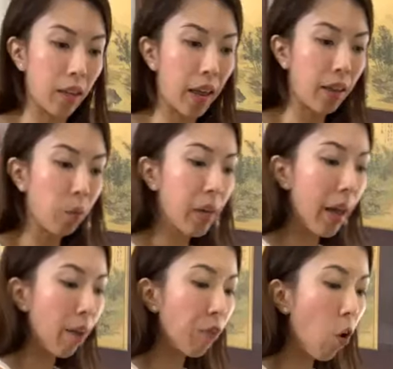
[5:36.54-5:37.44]
And we
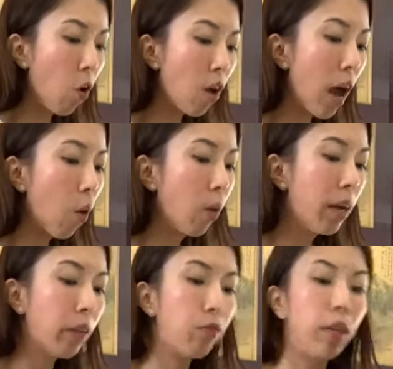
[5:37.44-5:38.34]
have all our
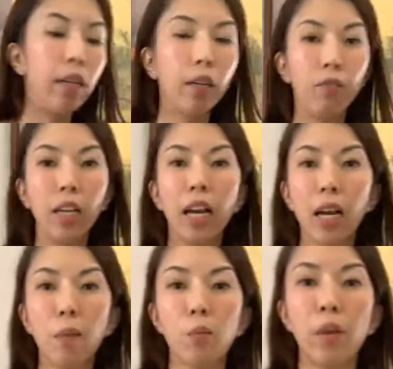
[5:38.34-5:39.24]
lovely
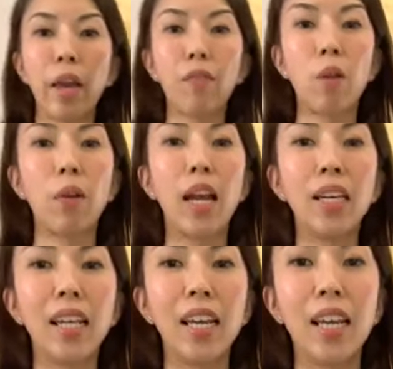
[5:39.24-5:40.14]
herbs. We have our
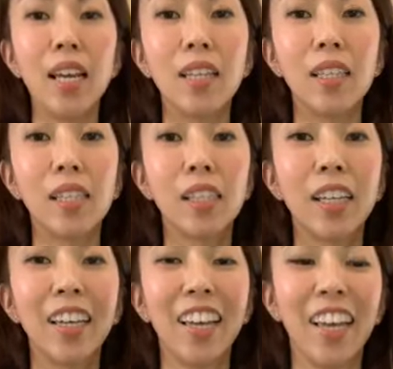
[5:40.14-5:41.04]
onions,
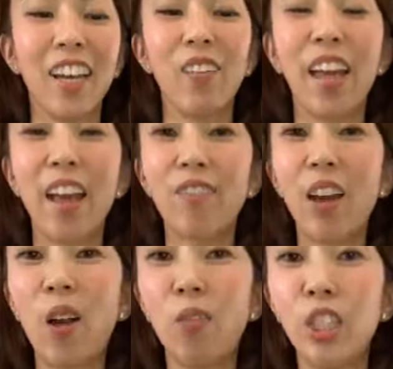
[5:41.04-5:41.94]
we have
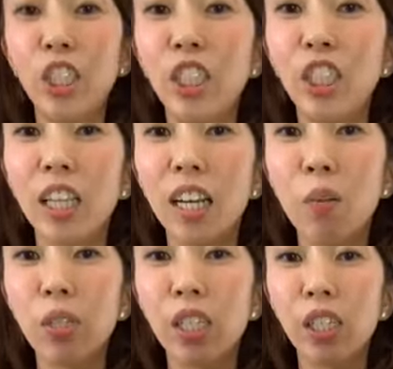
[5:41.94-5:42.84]
our ginger,
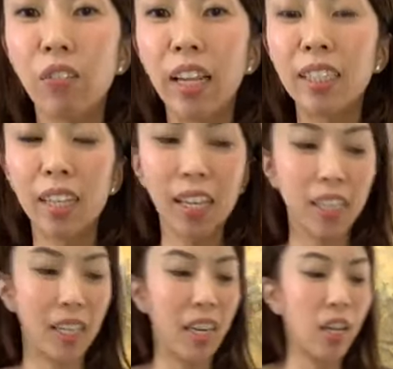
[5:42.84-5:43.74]
which is grated.
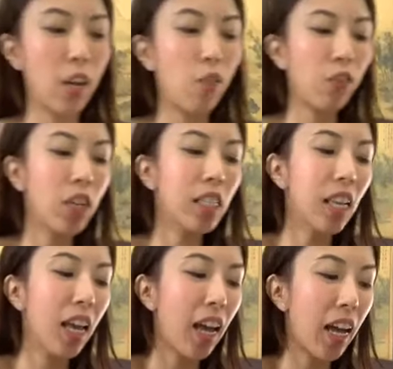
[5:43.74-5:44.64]
Of course,
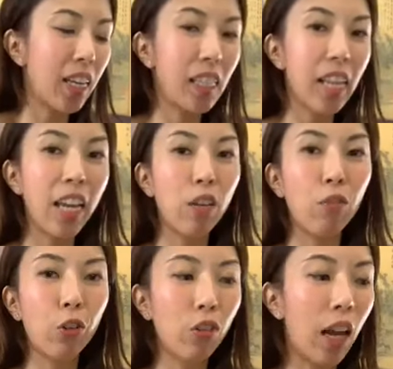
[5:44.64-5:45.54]
I understand if you
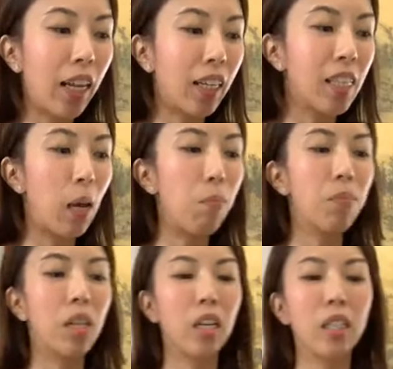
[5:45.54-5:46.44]
don't like some
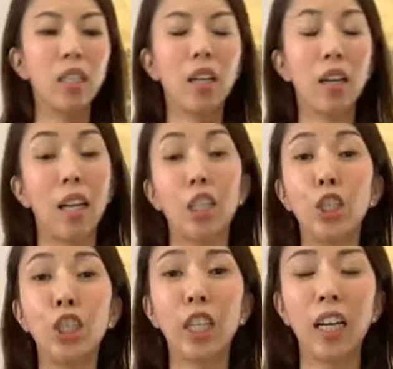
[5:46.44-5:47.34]
certain
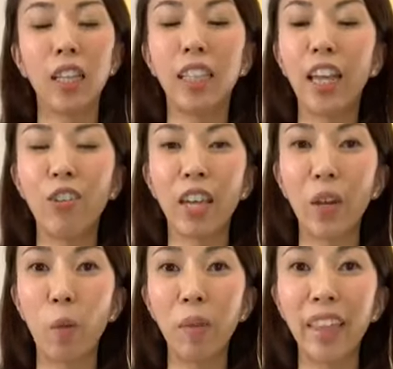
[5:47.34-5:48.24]
ginger, then you can
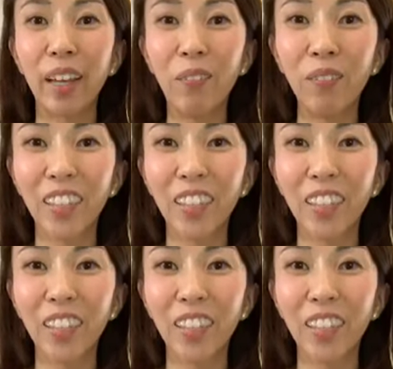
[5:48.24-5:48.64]
omit them.